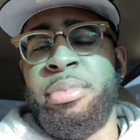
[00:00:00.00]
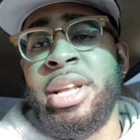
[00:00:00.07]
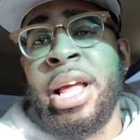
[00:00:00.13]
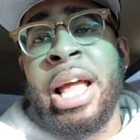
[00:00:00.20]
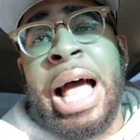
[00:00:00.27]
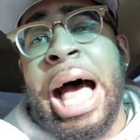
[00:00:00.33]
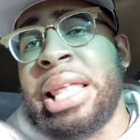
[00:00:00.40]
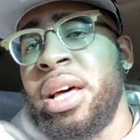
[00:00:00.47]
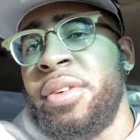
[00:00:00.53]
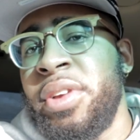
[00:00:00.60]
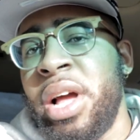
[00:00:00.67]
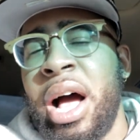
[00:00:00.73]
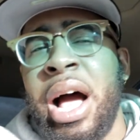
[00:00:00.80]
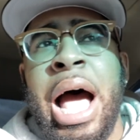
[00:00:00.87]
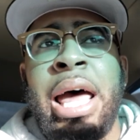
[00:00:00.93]
But I love
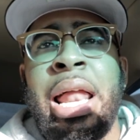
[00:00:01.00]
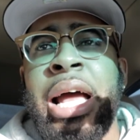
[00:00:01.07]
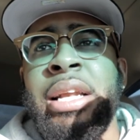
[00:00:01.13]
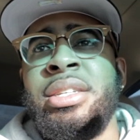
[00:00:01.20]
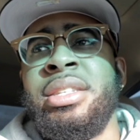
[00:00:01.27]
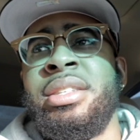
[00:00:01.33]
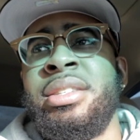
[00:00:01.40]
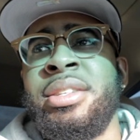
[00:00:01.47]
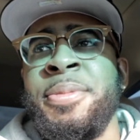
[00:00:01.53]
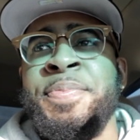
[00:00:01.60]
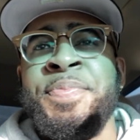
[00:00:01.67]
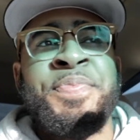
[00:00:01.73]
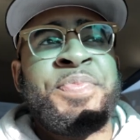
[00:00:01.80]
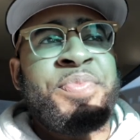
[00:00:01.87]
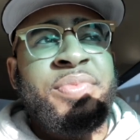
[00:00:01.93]
y'all. I, I just
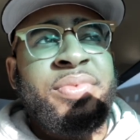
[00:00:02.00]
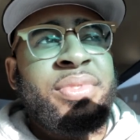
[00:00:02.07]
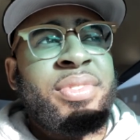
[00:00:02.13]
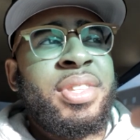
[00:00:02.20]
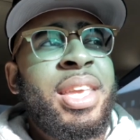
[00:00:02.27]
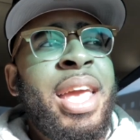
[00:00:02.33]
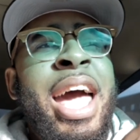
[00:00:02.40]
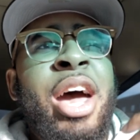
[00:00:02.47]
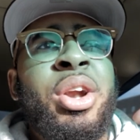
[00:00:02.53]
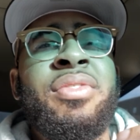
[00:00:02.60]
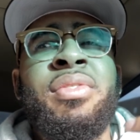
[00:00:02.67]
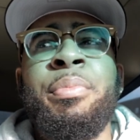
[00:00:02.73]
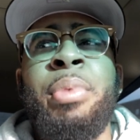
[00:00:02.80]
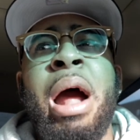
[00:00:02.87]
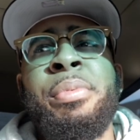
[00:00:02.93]
I don't
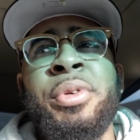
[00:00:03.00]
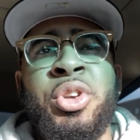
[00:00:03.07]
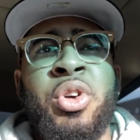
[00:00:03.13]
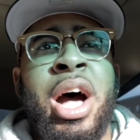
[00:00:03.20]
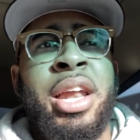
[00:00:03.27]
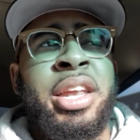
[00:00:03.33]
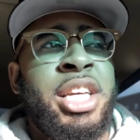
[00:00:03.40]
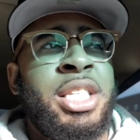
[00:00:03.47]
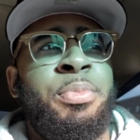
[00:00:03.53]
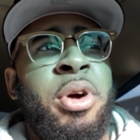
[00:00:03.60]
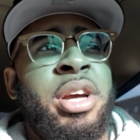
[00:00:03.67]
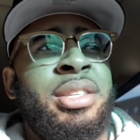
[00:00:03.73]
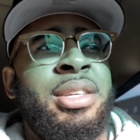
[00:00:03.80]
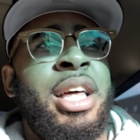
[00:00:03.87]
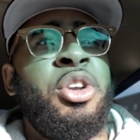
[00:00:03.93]
even properly know how to
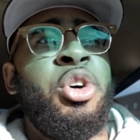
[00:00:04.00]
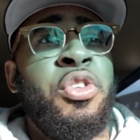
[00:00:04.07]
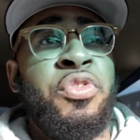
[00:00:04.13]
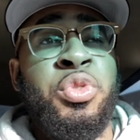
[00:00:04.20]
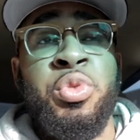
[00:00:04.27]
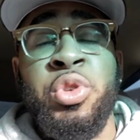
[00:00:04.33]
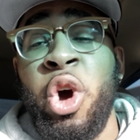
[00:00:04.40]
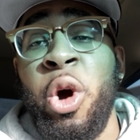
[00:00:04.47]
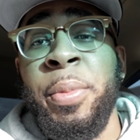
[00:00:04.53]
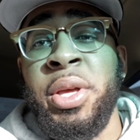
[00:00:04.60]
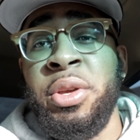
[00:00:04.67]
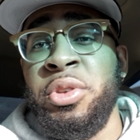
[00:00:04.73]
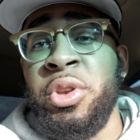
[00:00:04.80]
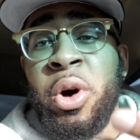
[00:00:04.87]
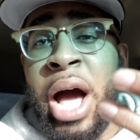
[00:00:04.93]
express it. I know if you know me,
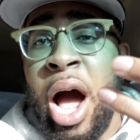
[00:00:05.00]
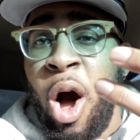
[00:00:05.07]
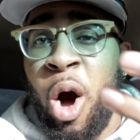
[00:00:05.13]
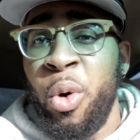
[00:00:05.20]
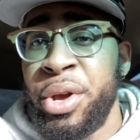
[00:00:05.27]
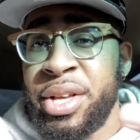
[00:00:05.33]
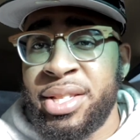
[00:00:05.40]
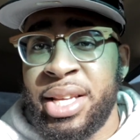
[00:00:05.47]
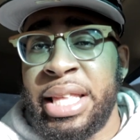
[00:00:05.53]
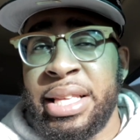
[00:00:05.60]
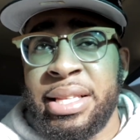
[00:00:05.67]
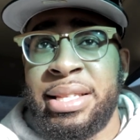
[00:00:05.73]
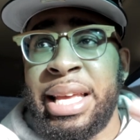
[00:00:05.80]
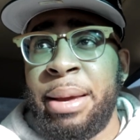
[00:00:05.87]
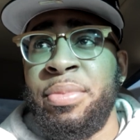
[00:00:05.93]
you know I always say
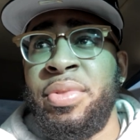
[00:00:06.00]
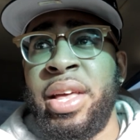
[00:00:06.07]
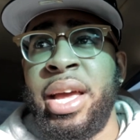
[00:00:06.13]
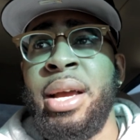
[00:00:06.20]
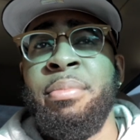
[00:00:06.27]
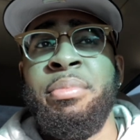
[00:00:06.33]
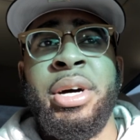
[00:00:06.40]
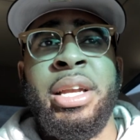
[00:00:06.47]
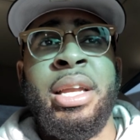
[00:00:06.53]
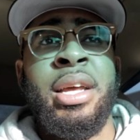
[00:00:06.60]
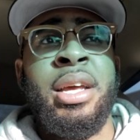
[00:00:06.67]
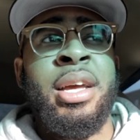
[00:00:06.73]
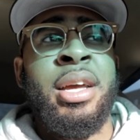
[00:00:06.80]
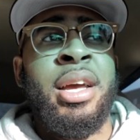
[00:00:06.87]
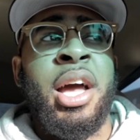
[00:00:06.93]
the same thing, but
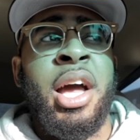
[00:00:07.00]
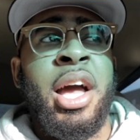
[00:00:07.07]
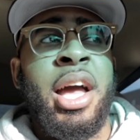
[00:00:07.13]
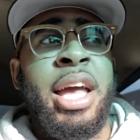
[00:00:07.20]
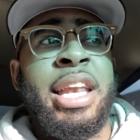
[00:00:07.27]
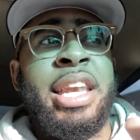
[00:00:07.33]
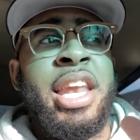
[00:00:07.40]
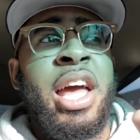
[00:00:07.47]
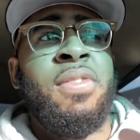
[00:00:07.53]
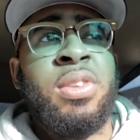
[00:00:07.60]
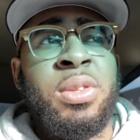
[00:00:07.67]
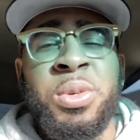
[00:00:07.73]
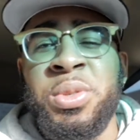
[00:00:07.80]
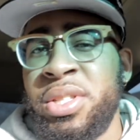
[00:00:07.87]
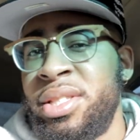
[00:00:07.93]
it
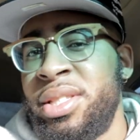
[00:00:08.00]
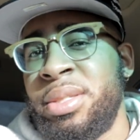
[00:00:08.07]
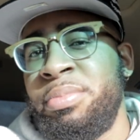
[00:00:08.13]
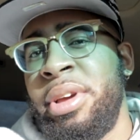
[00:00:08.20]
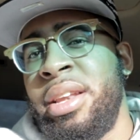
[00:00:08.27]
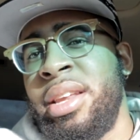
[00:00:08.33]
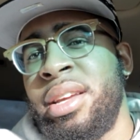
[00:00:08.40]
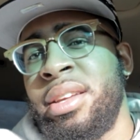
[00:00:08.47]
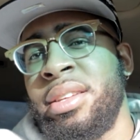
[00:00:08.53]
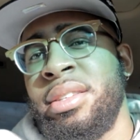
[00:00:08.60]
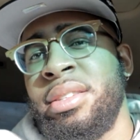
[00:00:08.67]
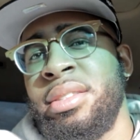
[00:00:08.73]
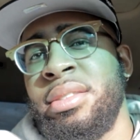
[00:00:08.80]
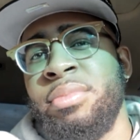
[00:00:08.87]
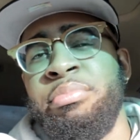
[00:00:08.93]
never loses its meaning.
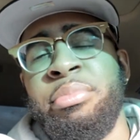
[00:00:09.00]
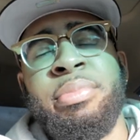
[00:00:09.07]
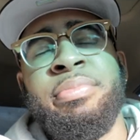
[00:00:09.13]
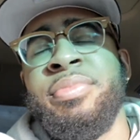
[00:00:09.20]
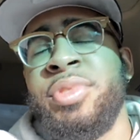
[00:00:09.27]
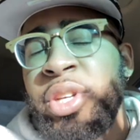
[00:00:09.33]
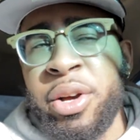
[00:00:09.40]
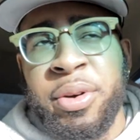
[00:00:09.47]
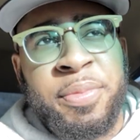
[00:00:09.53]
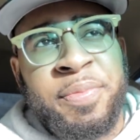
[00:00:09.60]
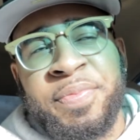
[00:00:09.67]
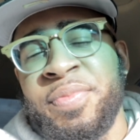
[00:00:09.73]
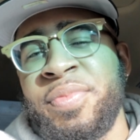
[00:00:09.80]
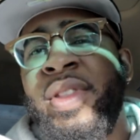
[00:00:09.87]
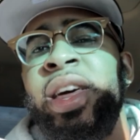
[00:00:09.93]
So
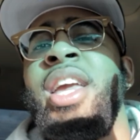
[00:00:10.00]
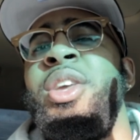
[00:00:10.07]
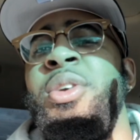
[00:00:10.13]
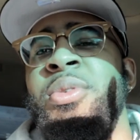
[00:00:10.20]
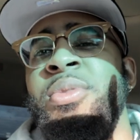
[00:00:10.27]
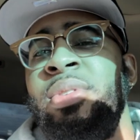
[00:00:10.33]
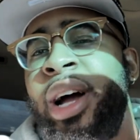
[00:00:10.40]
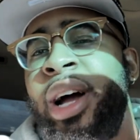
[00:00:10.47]
thank you.